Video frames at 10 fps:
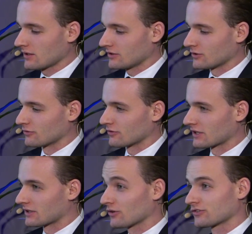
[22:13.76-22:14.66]
You've
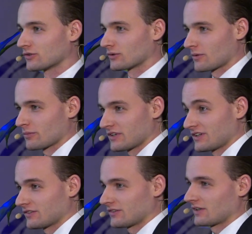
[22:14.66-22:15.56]
lost two
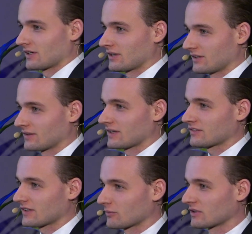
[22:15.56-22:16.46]
companies in that
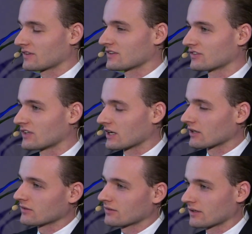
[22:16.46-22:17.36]
segment this
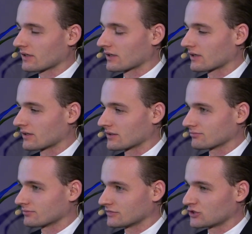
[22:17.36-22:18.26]
year.
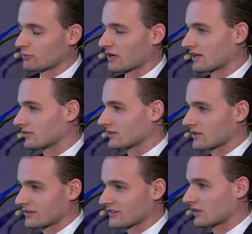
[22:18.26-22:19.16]
Do you plan on
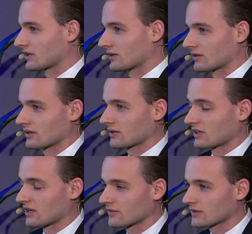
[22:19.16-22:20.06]
divesting
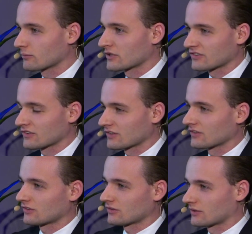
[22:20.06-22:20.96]
any other
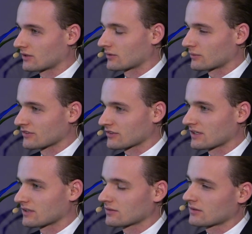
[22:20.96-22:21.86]
businesses or is
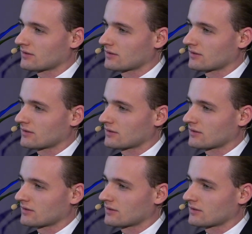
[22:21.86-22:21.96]
that it?